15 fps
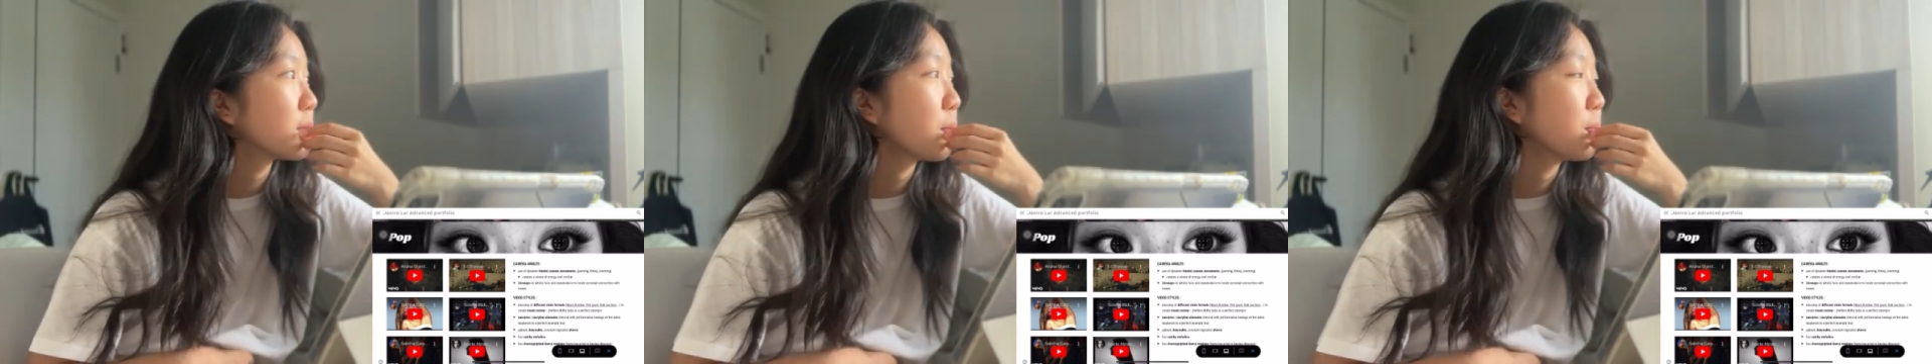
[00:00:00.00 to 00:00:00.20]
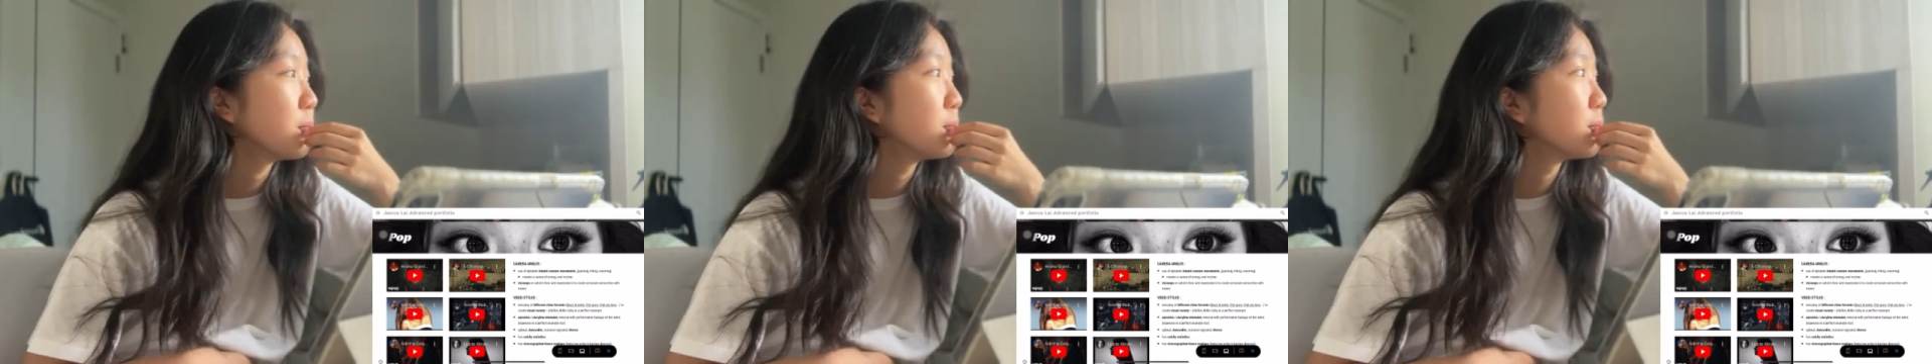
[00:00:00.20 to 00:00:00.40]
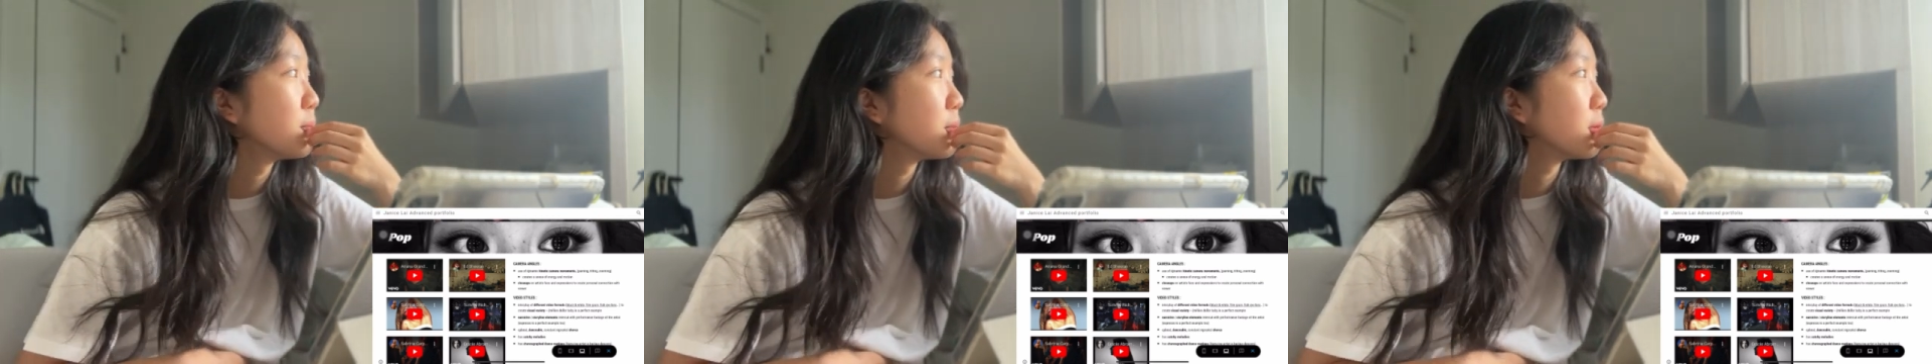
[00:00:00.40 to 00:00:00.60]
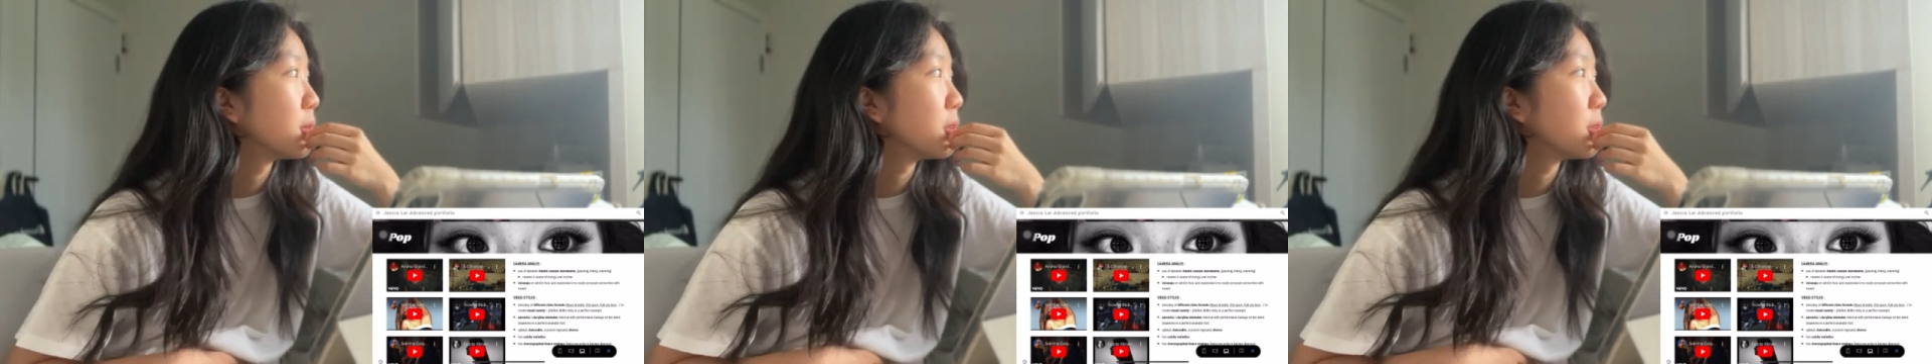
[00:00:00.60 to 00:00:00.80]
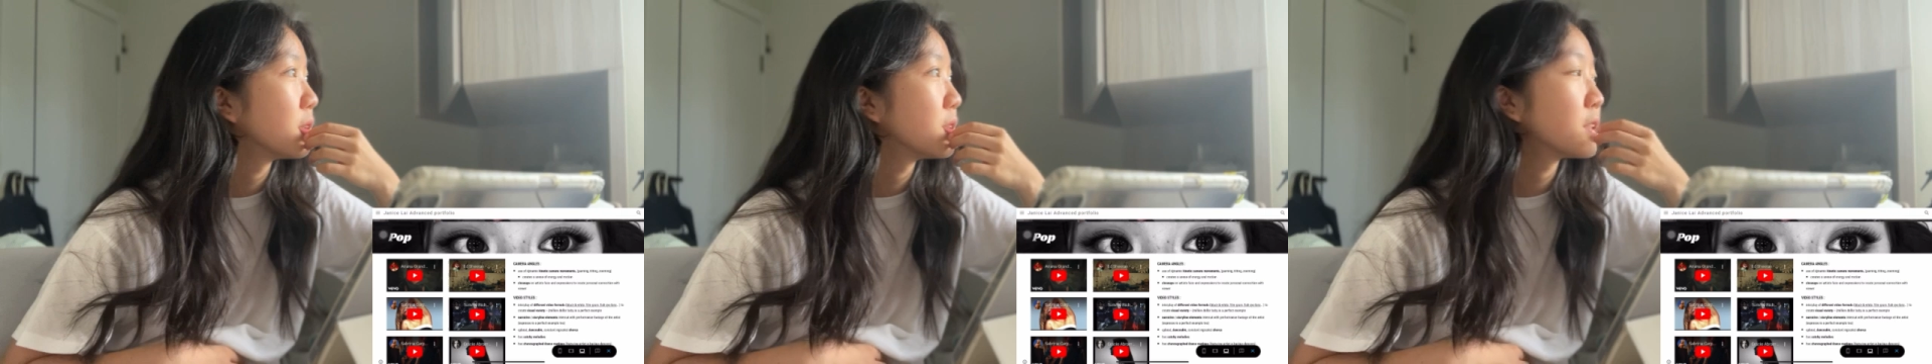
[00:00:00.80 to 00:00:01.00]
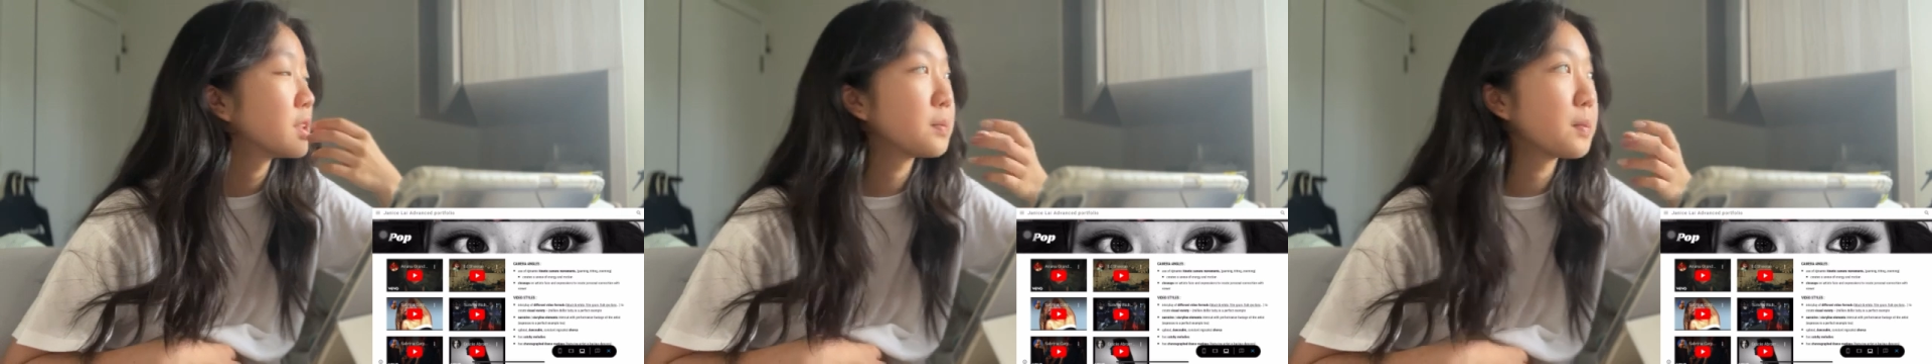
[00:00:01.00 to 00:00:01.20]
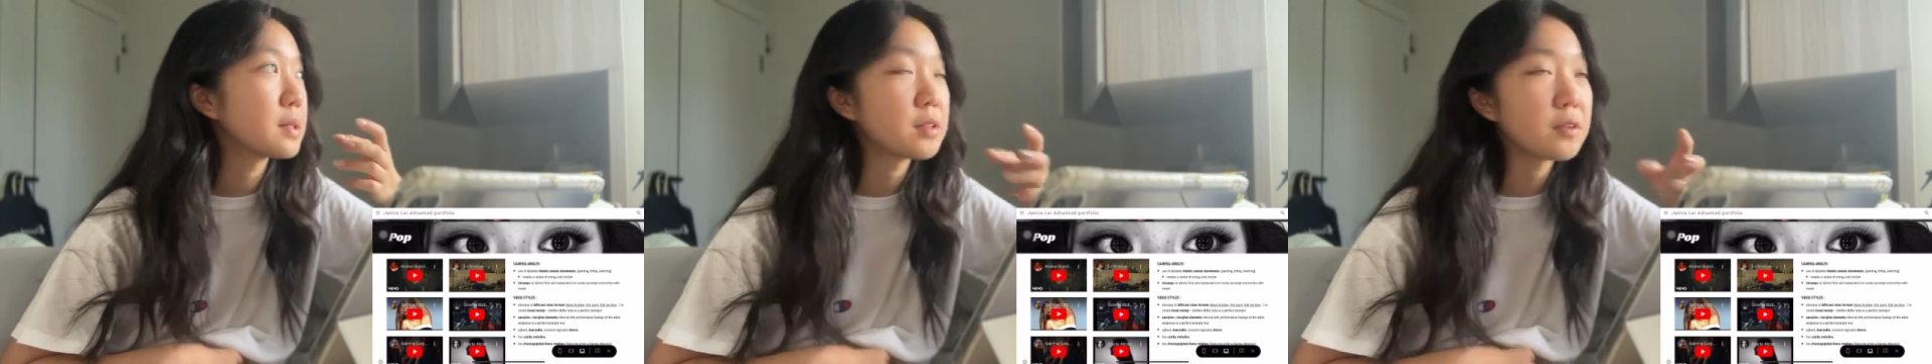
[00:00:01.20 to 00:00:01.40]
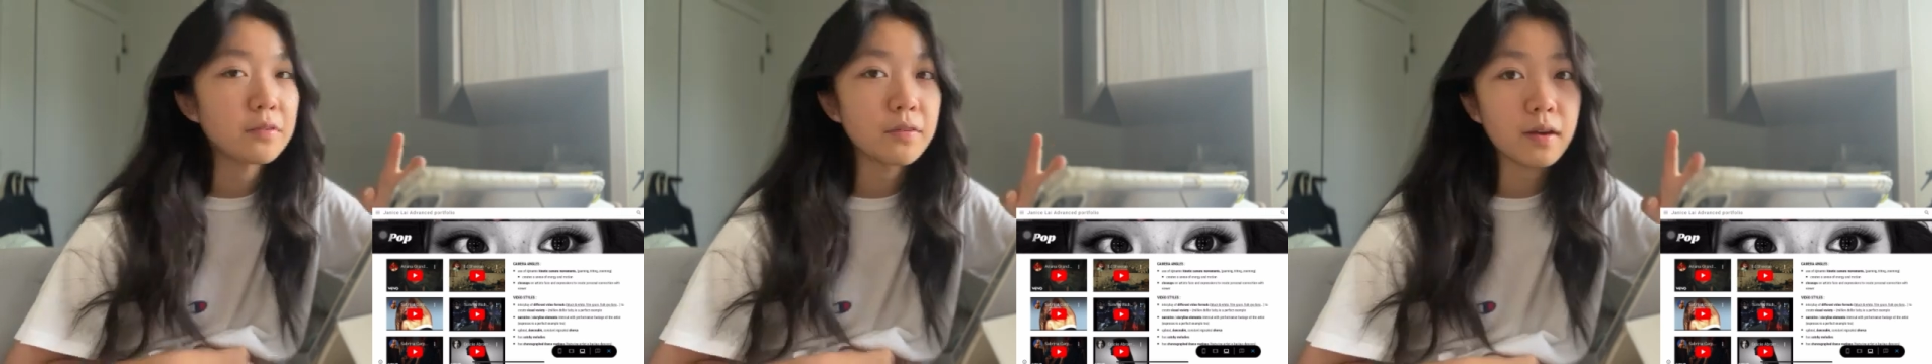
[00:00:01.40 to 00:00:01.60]
some
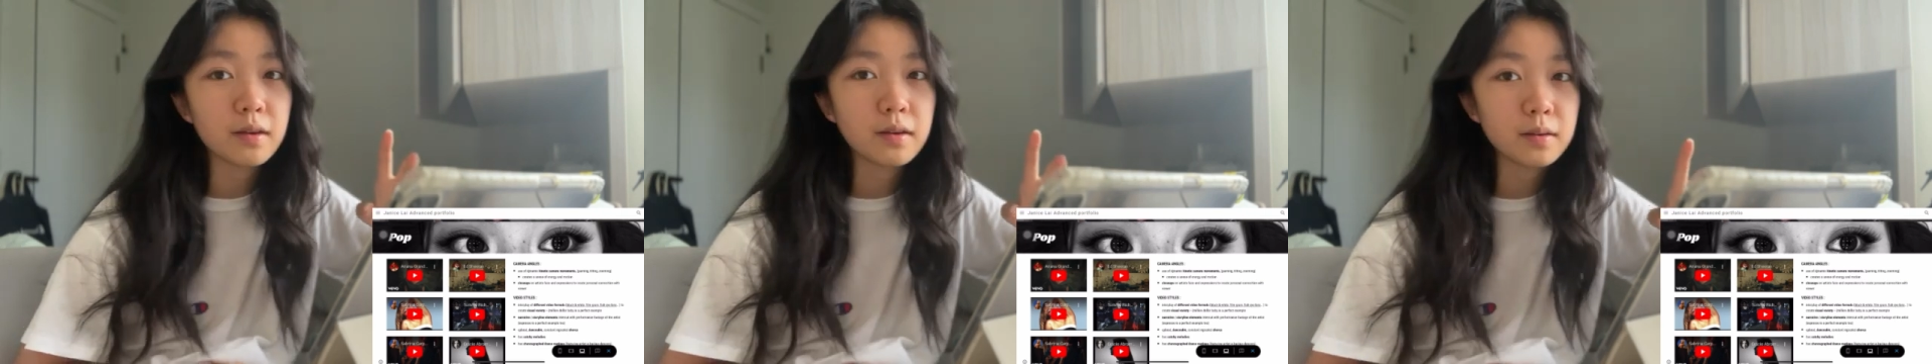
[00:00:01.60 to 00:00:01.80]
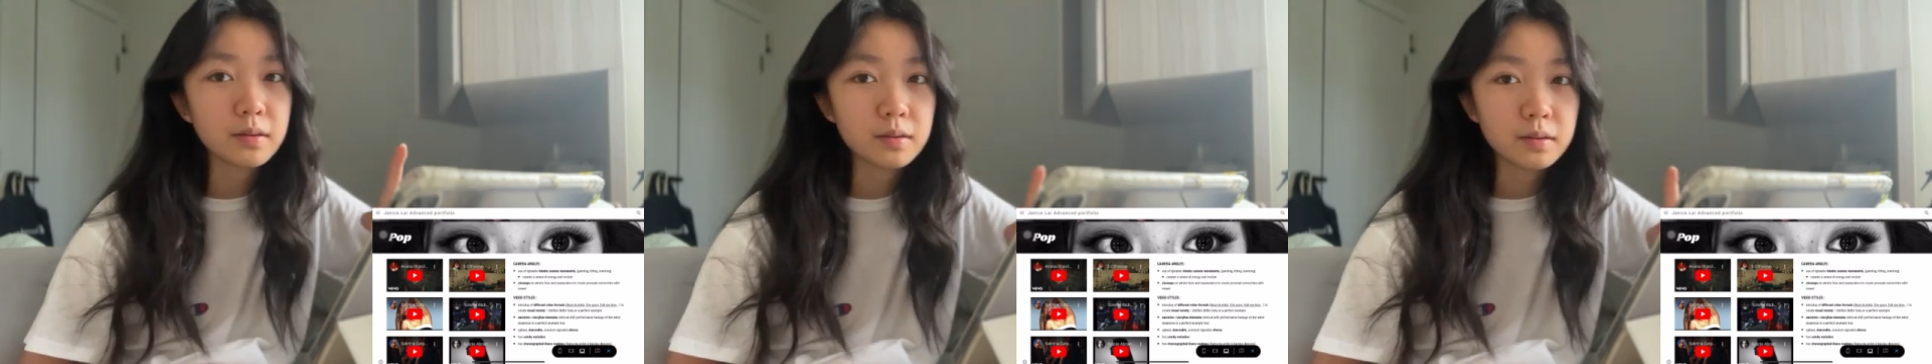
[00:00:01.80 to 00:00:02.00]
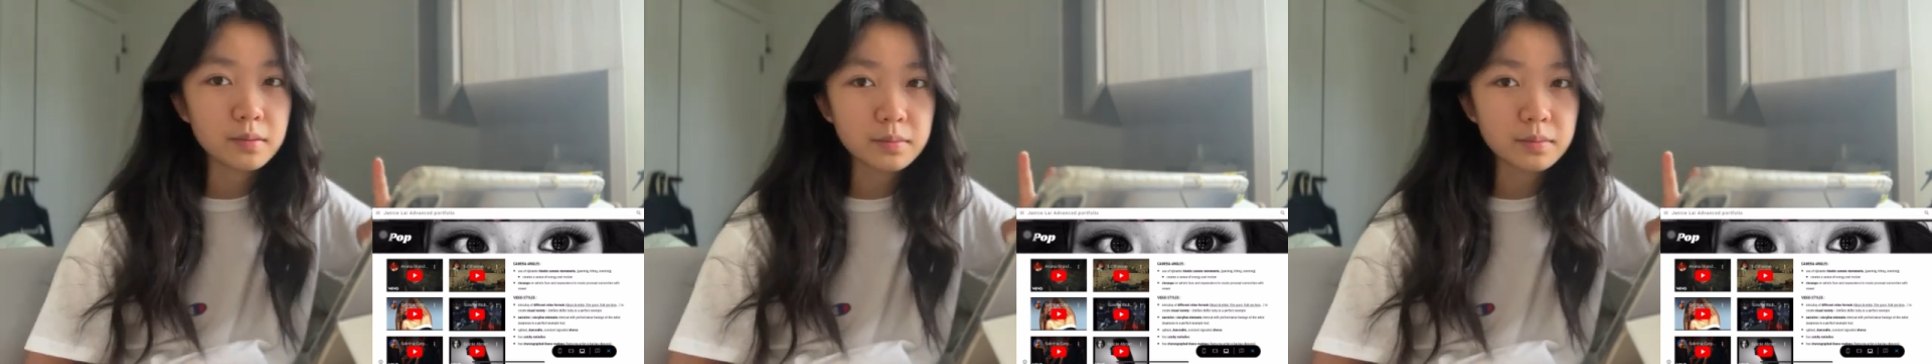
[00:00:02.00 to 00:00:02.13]
specific